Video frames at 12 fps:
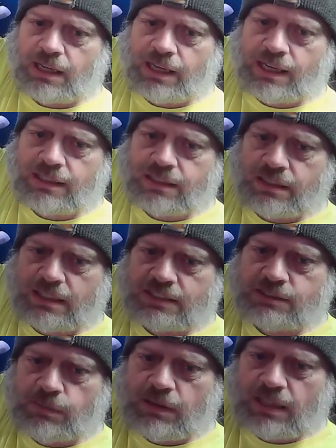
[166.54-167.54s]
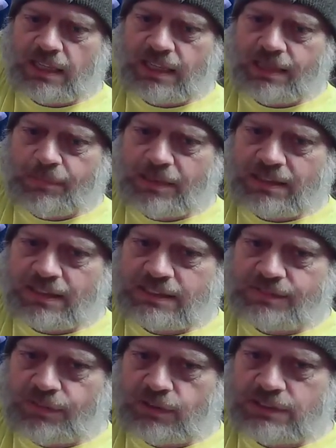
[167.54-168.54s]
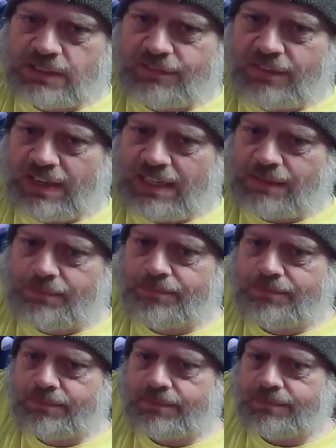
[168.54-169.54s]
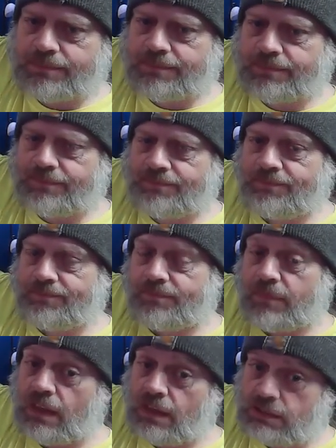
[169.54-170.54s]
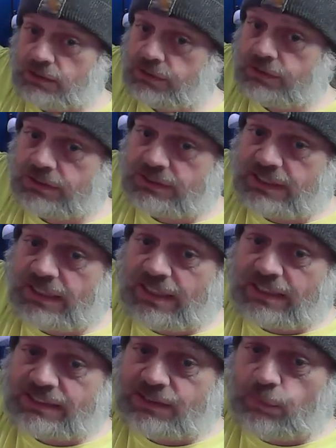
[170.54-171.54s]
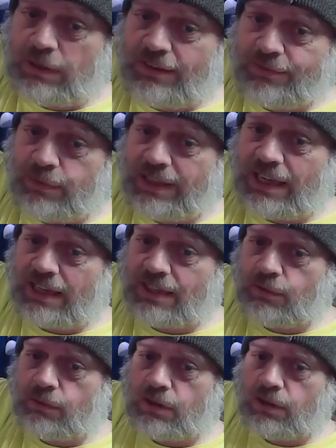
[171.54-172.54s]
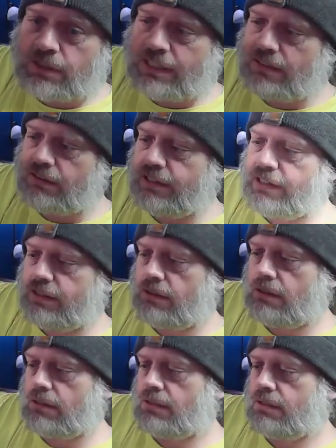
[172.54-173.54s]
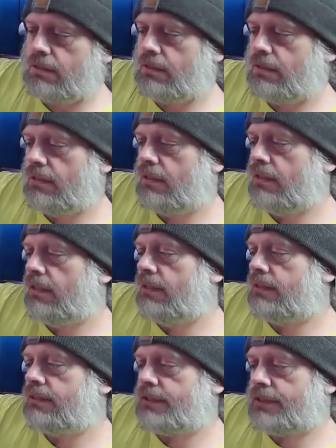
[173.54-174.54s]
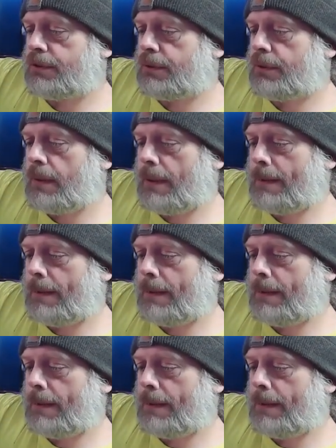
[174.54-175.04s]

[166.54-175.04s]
And uh, that's what I like about this version of Adam. As you can see, that's the wave we got going on down here. So,